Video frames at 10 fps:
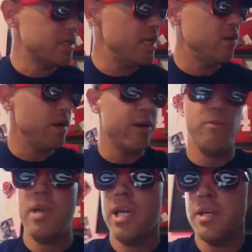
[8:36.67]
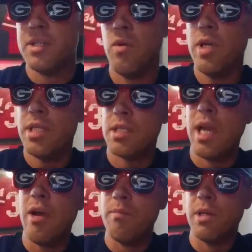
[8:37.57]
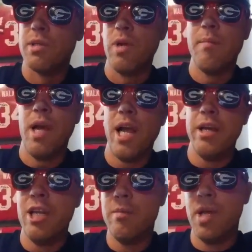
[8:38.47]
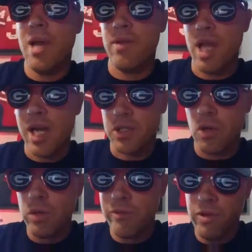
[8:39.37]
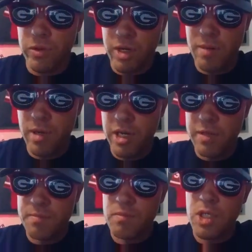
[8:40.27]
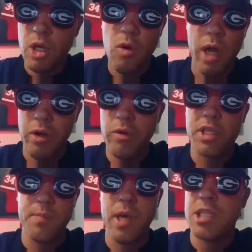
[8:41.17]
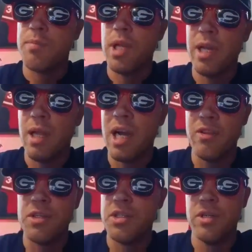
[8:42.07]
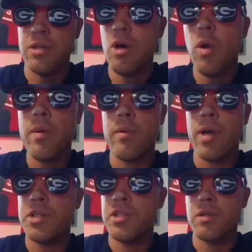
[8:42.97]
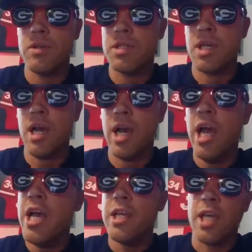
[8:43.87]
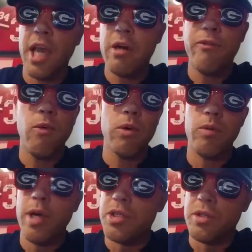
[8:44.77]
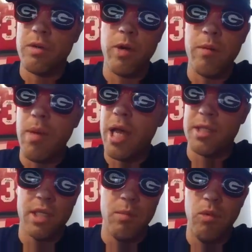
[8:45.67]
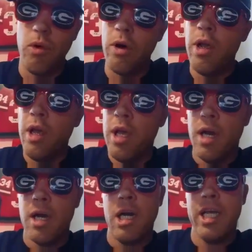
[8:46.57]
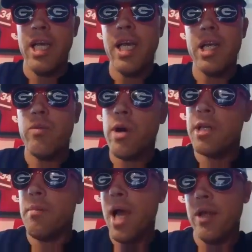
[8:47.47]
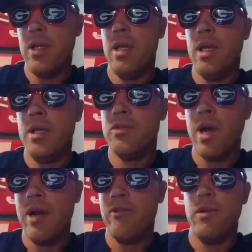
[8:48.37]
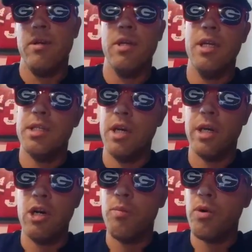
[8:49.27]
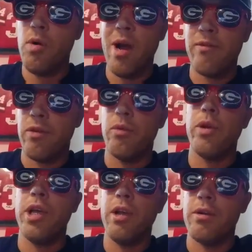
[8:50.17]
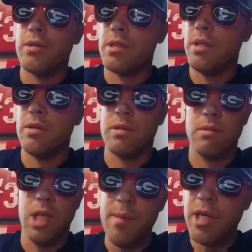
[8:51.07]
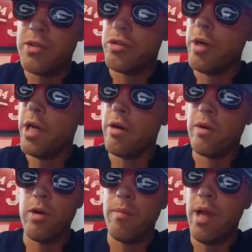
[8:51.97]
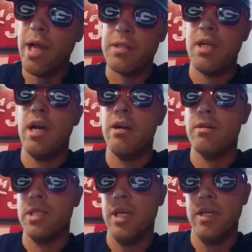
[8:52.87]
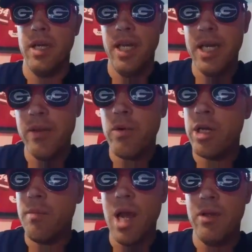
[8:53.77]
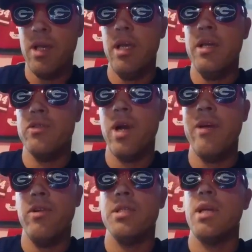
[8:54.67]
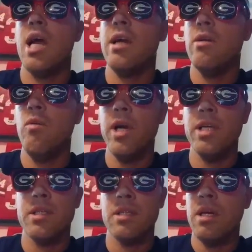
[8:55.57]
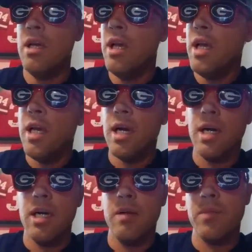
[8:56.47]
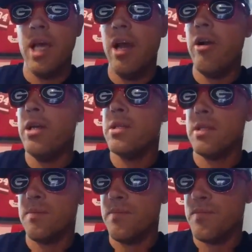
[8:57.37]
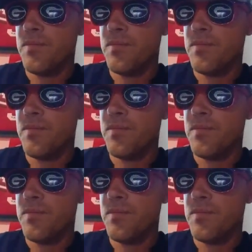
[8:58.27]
that Tay Crowder may get squeezed out, because right behind him you have Elijah Holyfield coming in, who I do expect to play a lot this year. No way we redshirt this guy. You can't afford to redshirt running backs anymore. Any running back that can get drafted is going to go pro after 3 years. There's limited tread on a running back's tires, and any running back that can get drafted is not going to waste carries